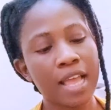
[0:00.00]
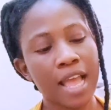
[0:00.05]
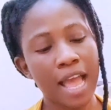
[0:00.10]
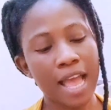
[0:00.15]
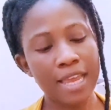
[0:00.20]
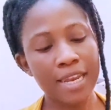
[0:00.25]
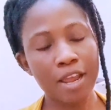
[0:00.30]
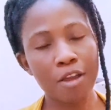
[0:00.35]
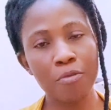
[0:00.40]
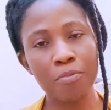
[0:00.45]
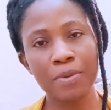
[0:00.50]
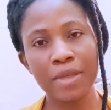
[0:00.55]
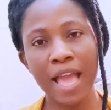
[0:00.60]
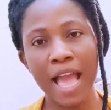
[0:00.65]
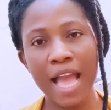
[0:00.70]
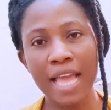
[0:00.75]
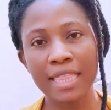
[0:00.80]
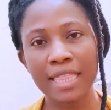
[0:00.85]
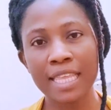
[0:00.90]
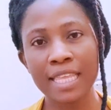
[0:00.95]
And I'll be
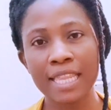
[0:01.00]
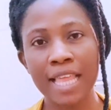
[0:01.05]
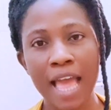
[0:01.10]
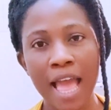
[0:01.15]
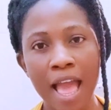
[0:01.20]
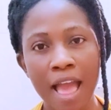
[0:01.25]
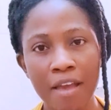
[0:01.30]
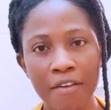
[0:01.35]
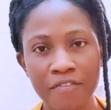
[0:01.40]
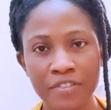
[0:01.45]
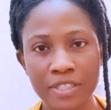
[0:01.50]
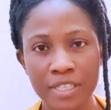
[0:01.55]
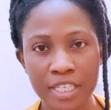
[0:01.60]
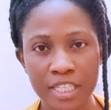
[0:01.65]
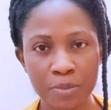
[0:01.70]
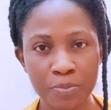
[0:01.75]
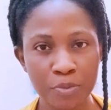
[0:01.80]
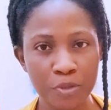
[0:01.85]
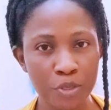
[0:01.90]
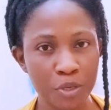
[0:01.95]
adding half
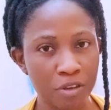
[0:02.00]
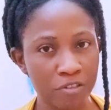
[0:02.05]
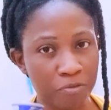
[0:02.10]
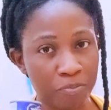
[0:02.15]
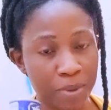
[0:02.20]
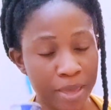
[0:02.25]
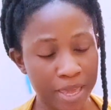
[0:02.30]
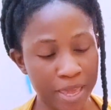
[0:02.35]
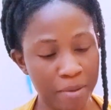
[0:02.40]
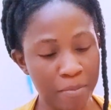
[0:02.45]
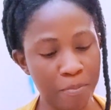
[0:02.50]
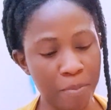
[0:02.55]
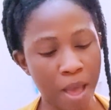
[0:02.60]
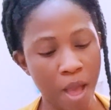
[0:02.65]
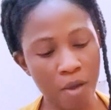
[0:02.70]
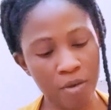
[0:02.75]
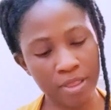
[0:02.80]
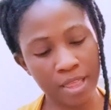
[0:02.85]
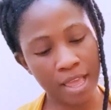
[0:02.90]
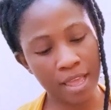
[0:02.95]
teaspoon of baking
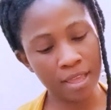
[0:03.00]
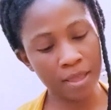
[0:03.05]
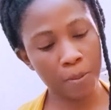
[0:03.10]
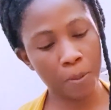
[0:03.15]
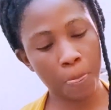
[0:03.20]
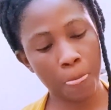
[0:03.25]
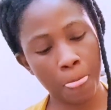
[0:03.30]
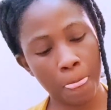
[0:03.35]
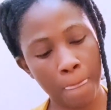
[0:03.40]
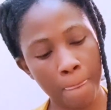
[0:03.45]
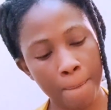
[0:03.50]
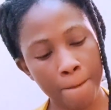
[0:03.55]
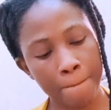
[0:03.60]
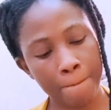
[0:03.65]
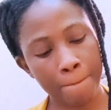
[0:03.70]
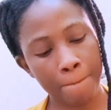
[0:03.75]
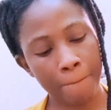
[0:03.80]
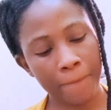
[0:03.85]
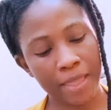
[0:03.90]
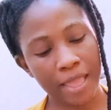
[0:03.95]
powder.
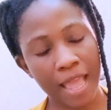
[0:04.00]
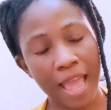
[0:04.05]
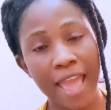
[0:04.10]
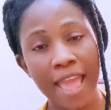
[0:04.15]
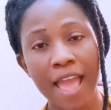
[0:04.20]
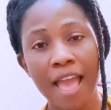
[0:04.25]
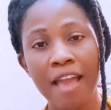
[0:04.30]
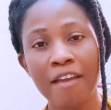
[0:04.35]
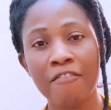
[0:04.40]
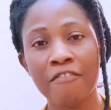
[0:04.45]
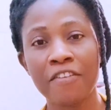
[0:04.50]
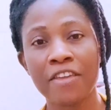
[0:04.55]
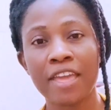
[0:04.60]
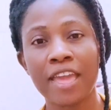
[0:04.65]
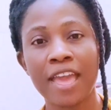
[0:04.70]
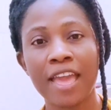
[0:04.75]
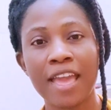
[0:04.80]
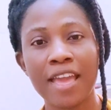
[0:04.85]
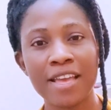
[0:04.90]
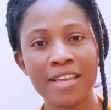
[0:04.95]
I have
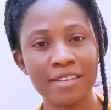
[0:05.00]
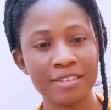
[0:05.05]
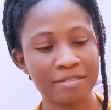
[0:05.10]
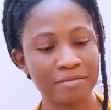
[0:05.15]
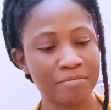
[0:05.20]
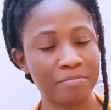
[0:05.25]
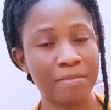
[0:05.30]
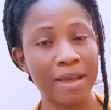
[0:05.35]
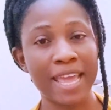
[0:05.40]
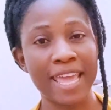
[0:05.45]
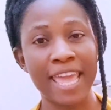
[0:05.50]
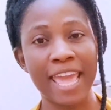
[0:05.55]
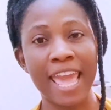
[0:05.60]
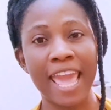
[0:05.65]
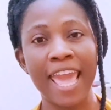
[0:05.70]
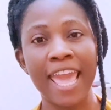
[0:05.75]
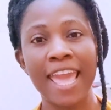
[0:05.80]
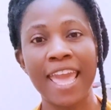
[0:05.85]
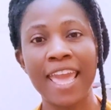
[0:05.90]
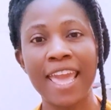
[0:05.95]
here my
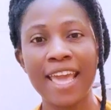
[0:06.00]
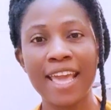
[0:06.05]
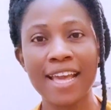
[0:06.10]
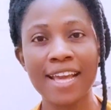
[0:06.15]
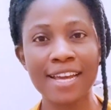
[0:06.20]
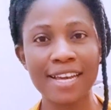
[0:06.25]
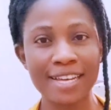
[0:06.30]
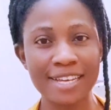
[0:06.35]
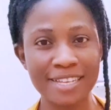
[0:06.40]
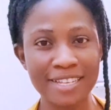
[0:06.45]
egg.